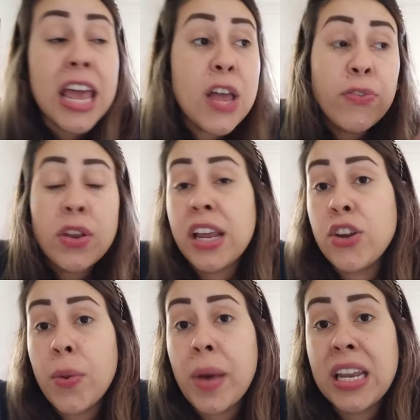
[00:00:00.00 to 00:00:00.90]
If you
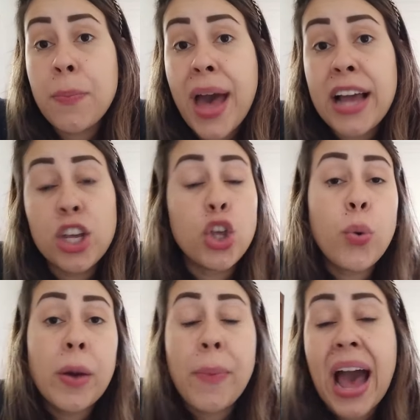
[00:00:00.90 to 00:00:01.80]
need your money back,
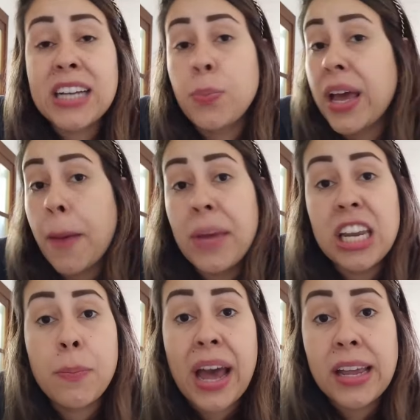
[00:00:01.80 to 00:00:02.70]
you are backed by a
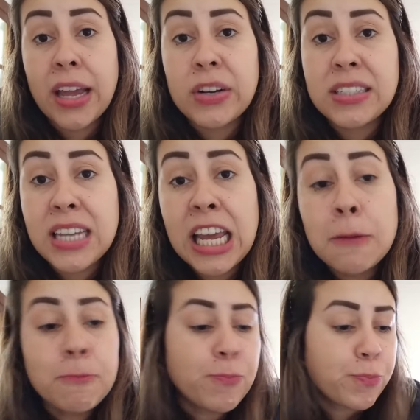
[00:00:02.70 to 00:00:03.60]
money back
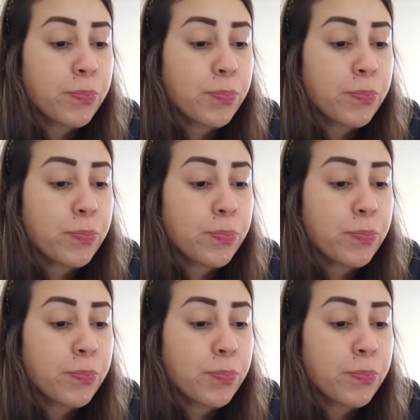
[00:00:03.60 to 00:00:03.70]
guarantee